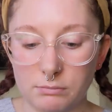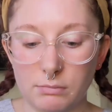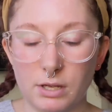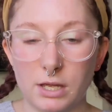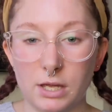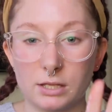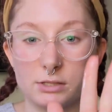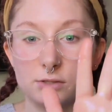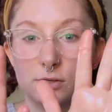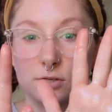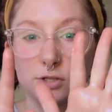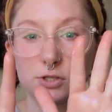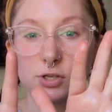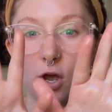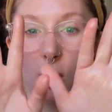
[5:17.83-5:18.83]
My hands are
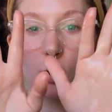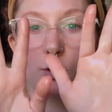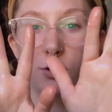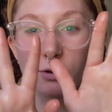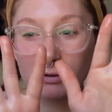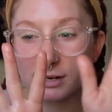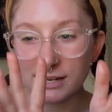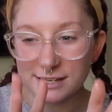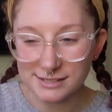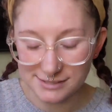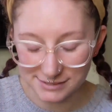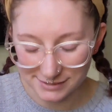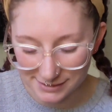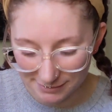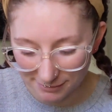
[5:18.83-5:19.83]
so
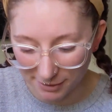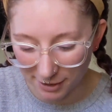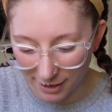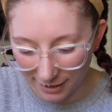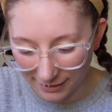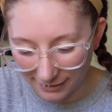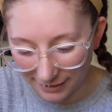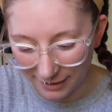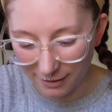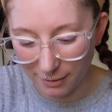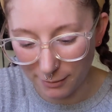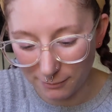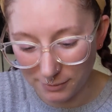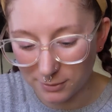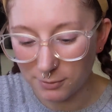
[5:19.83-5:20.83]
greasy right
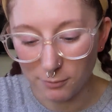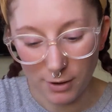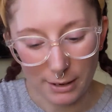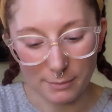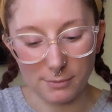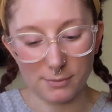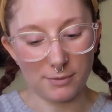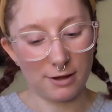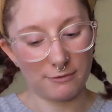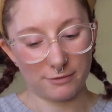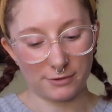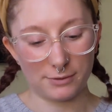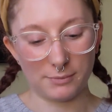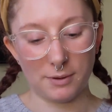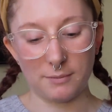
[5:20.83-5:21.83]
now. I'm gonna wipe them off
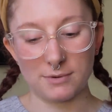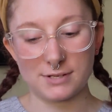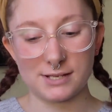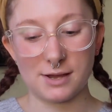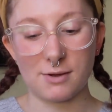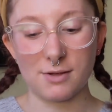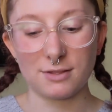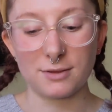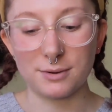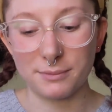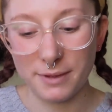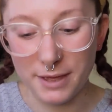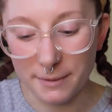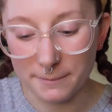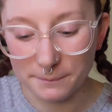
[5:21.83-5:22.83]
on the paper towel a little
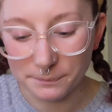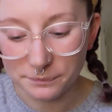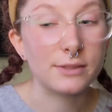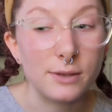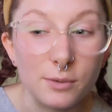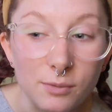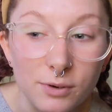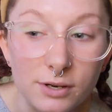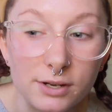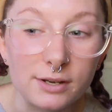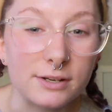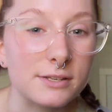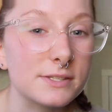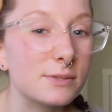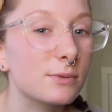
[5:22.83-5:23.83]
bit. And then we're
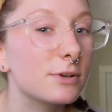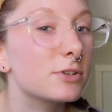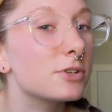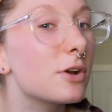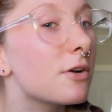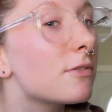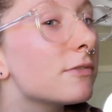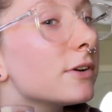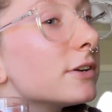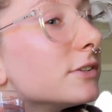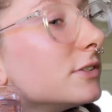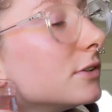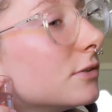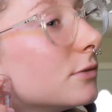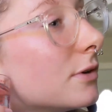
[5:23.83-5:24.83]
gonna switch over
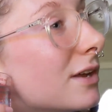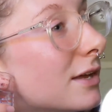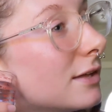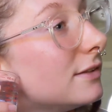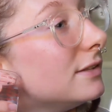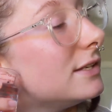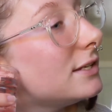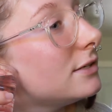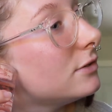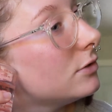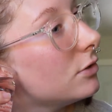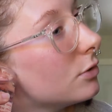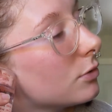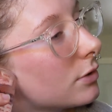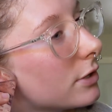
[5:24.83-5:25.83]
to the
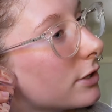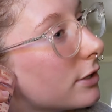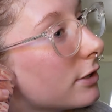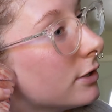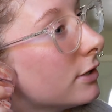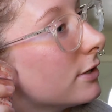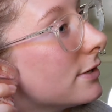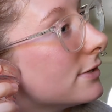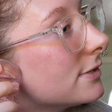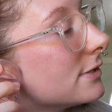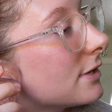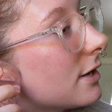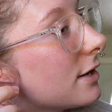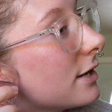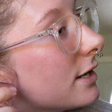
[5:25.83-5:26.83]
newer
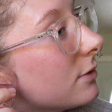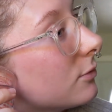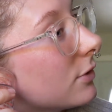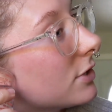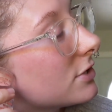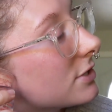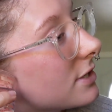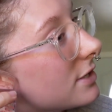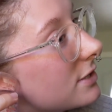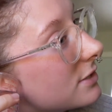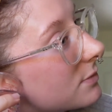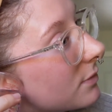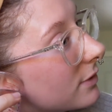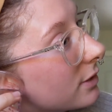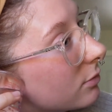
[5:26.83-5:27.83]
side, which
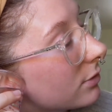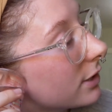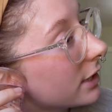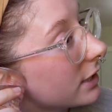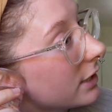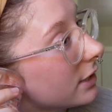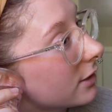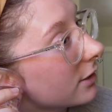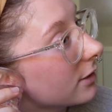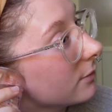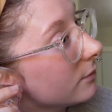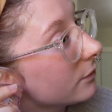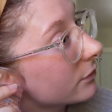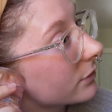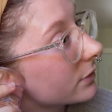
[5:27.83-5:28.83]
is my right ear.